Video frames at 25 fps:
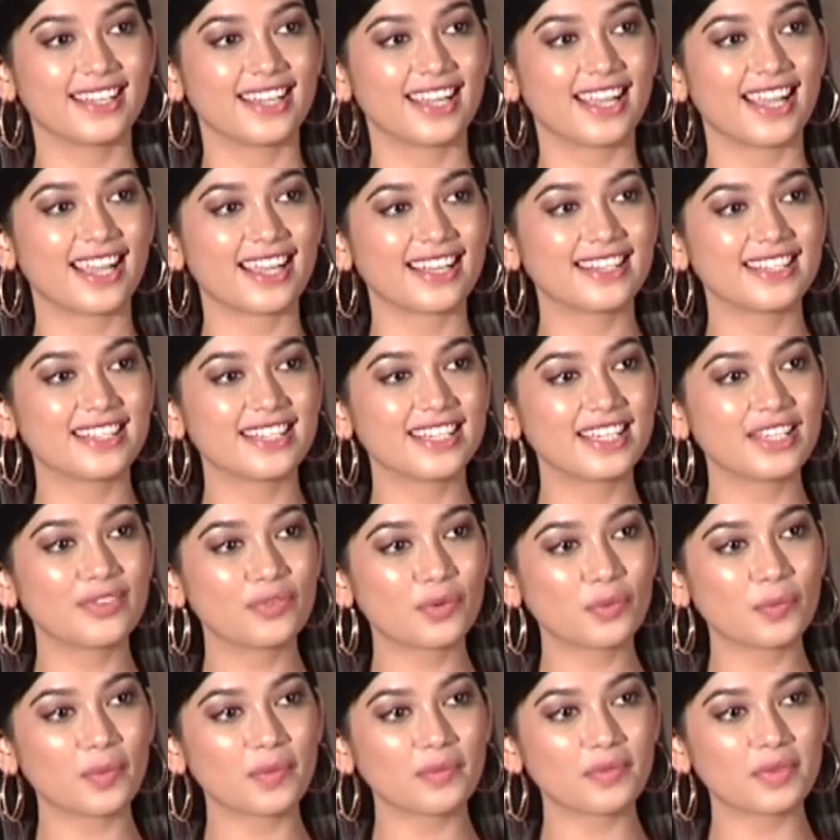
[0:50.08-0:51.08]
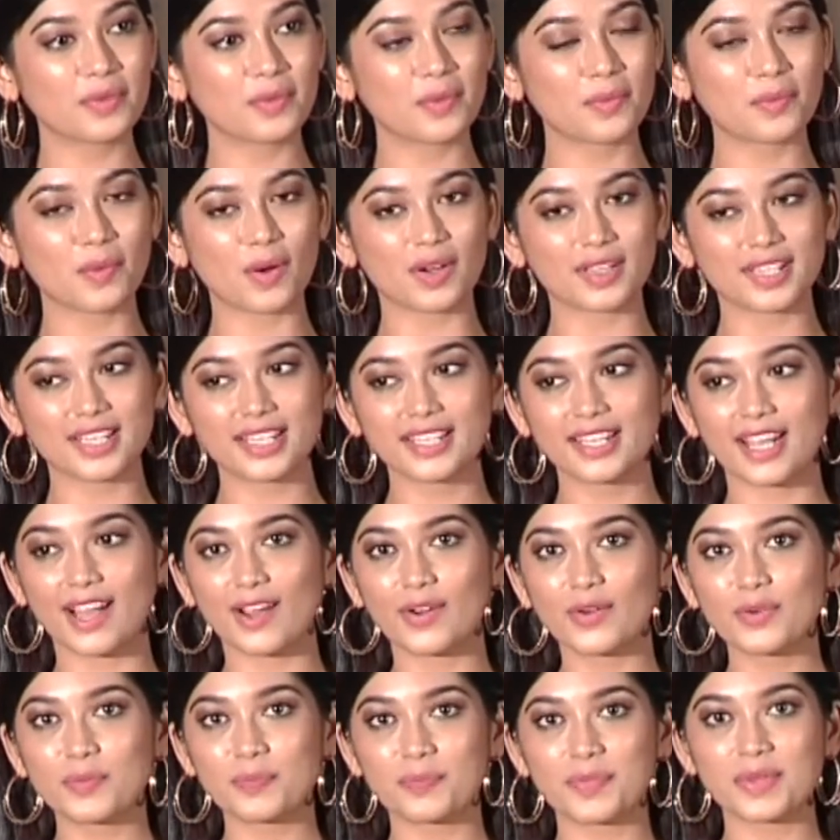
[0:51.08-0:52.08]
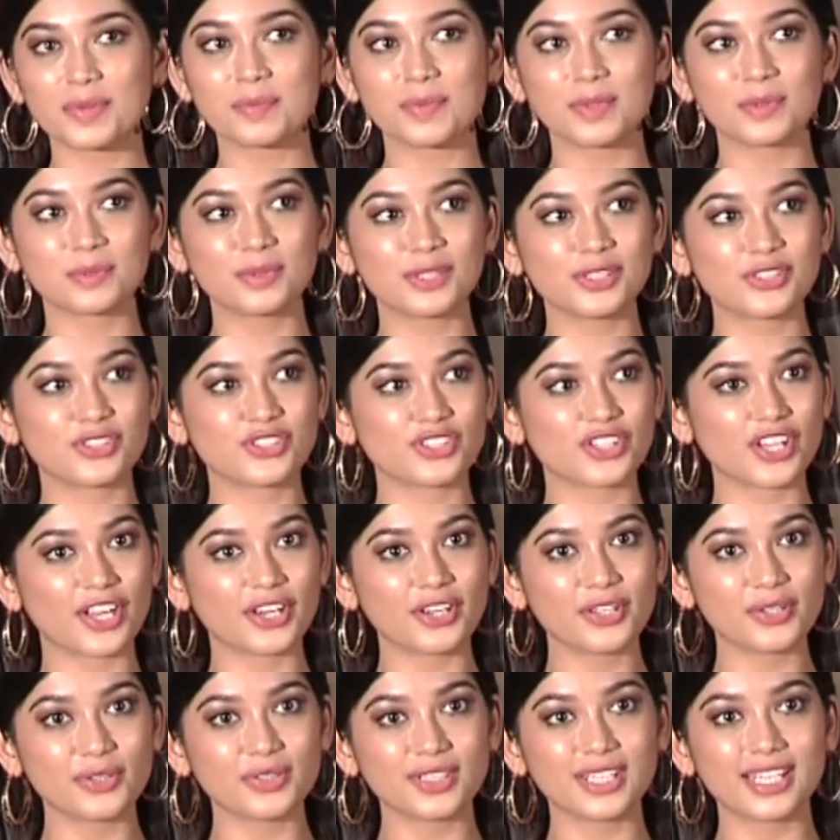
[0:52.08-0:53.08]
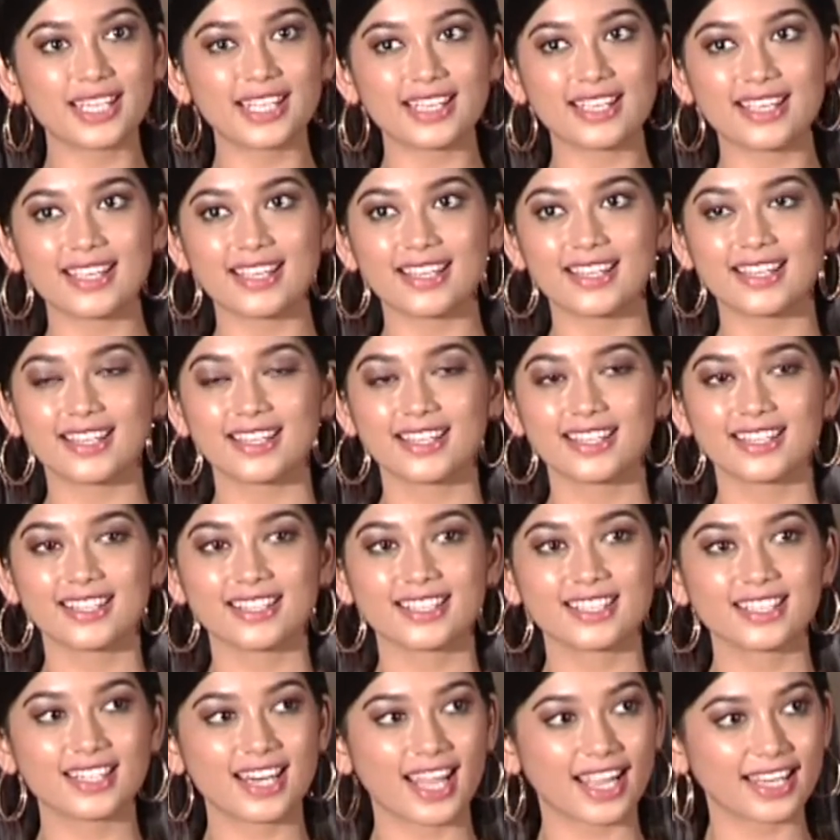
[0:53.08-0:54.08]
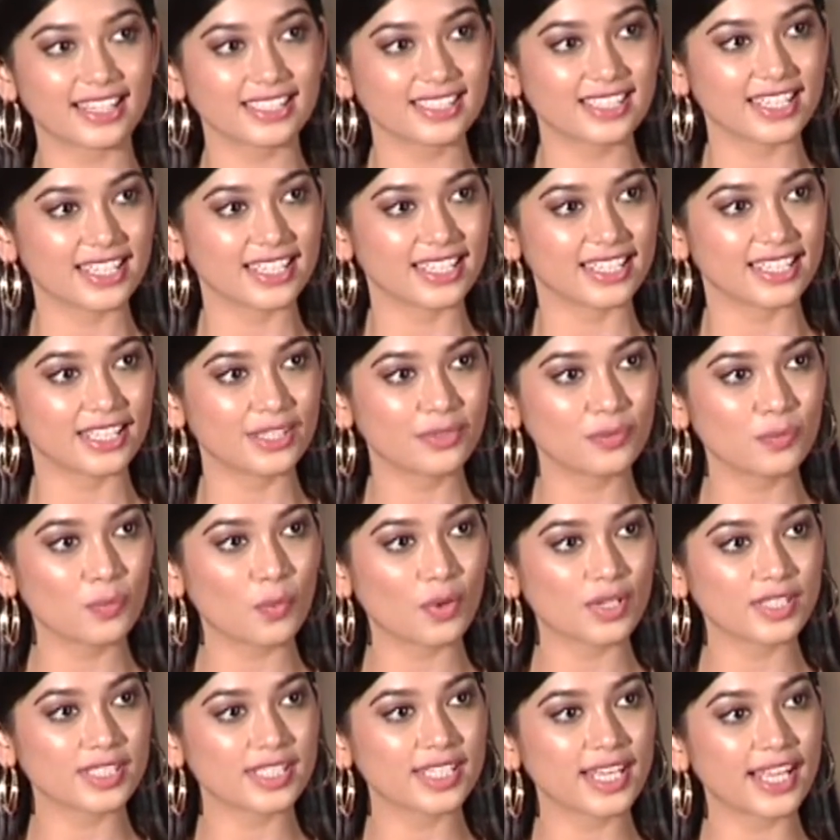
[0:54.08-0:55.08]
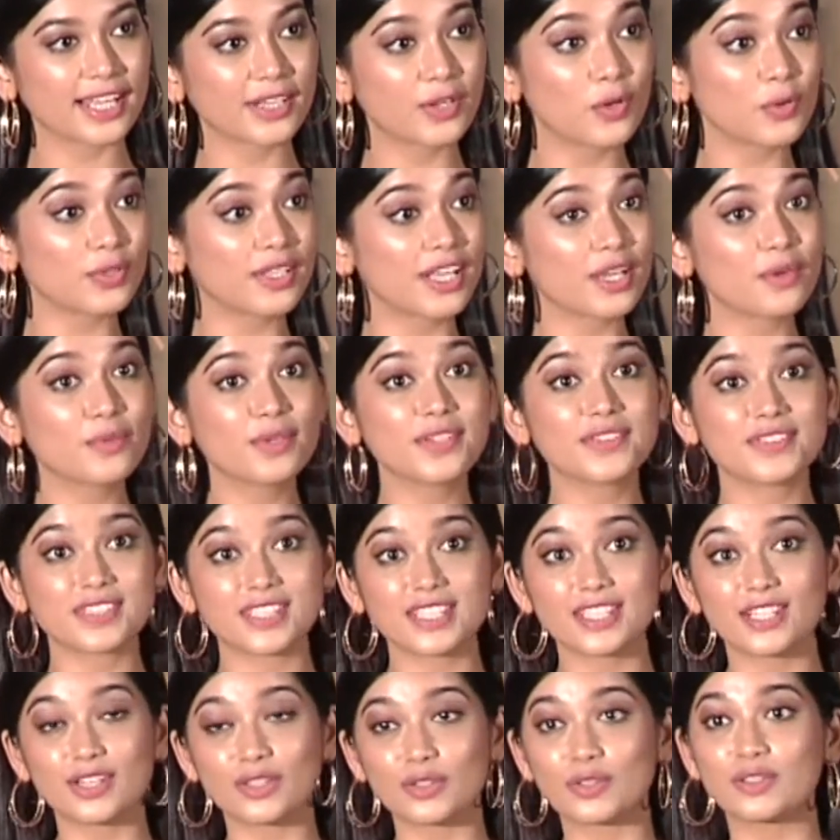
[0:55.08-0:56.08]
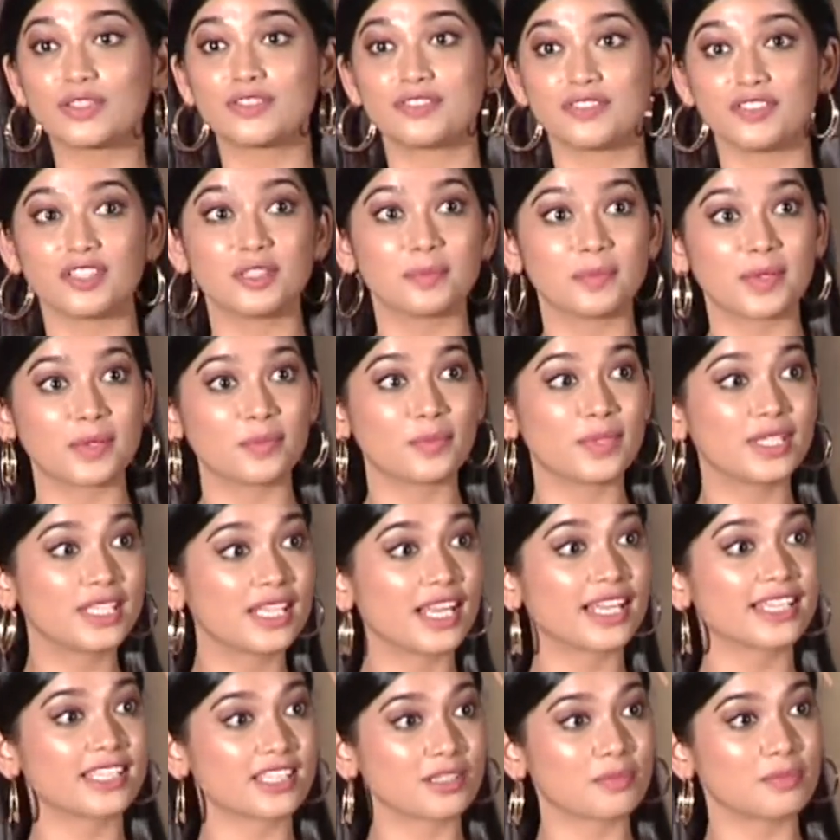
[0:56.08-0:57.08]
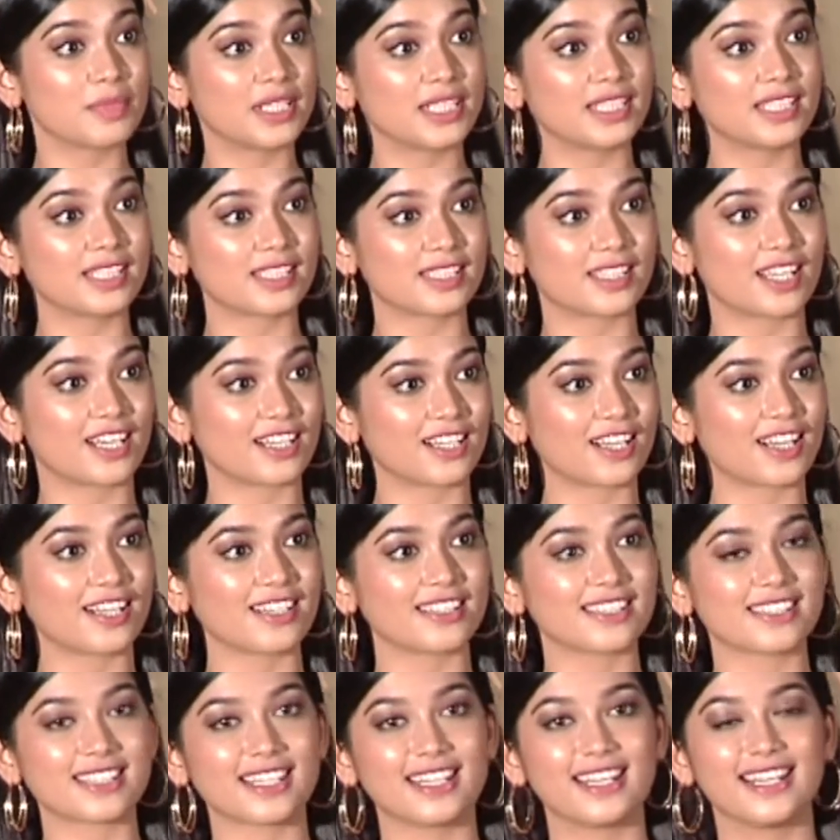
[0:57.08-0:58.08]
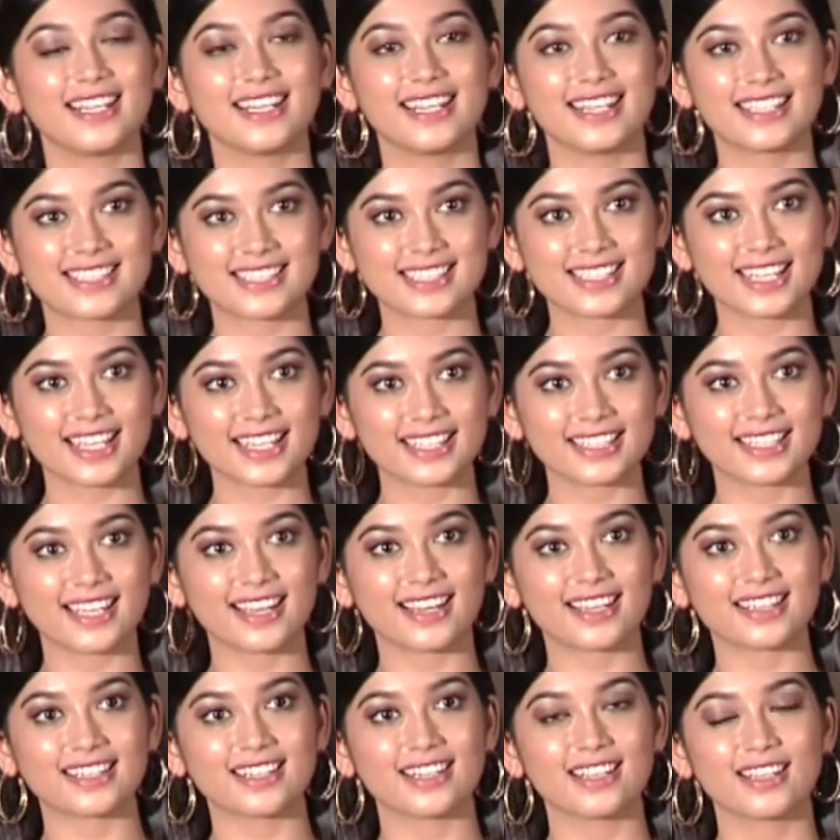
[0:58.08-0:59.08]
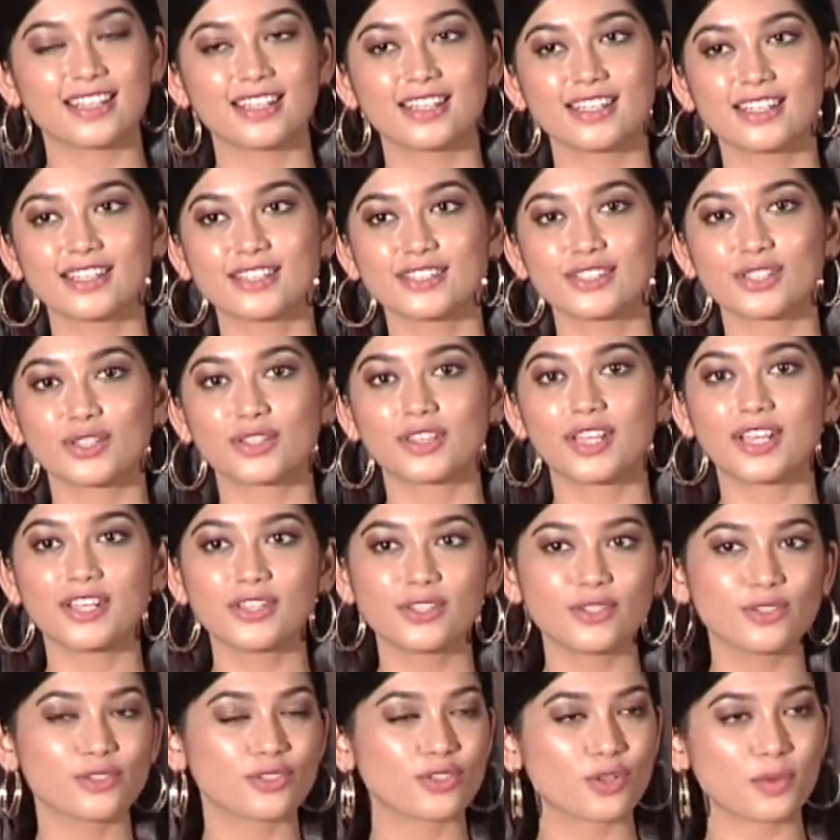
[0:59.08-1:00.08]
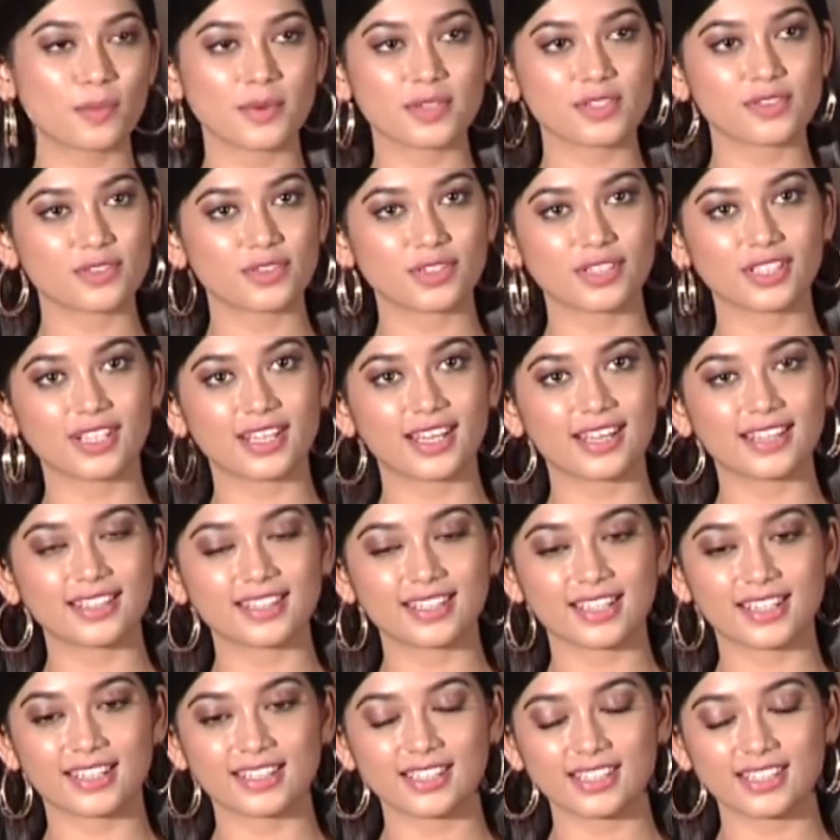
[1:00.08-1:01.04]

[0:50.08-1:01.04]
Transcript: and even when we were walking out, people were genuinely connecting. It was like, okay, we've seen a good film, and we'd like to meet the star cast. It's like that. So thank you so much for that. I